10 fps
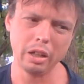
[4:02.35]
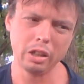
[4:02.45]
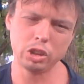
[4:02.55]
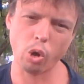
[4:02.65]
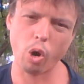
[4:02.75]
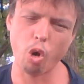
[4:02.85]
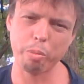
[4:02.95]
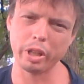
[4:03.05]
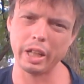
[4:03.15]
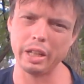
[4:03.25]
so
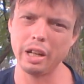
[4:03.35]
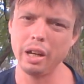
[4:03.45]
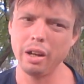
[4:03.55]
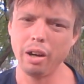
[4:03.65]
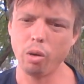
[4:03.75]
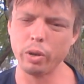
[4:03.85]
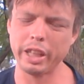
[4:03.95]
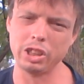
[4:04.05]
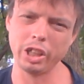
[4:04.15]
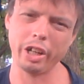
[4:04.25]
openly with
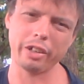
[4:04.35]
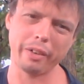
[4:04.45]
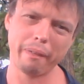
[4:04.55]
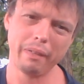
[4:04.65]
each other.